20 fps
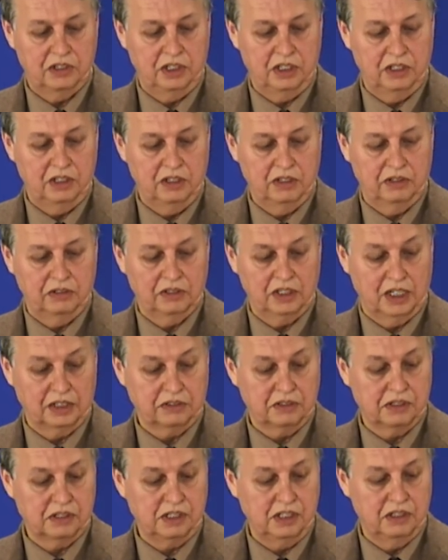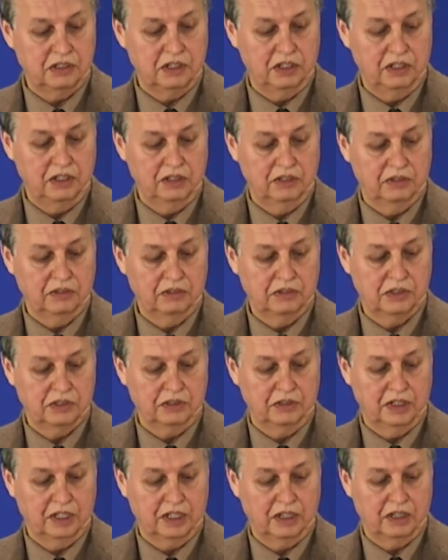Jung, Dr. C.G. Jung,
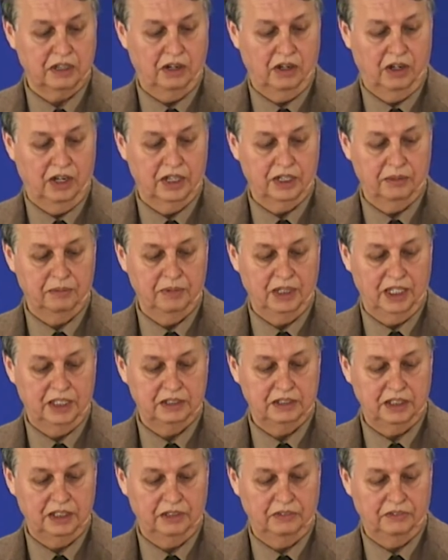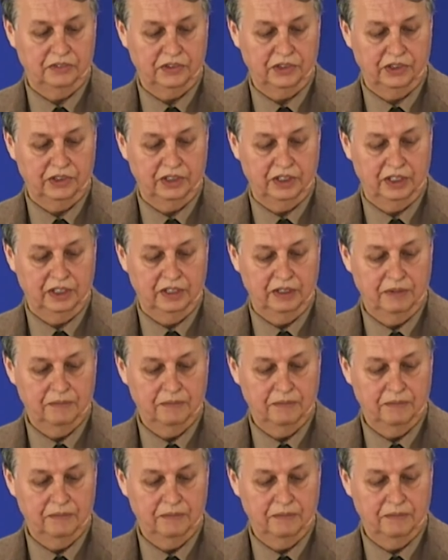Zurich, autumn 1930.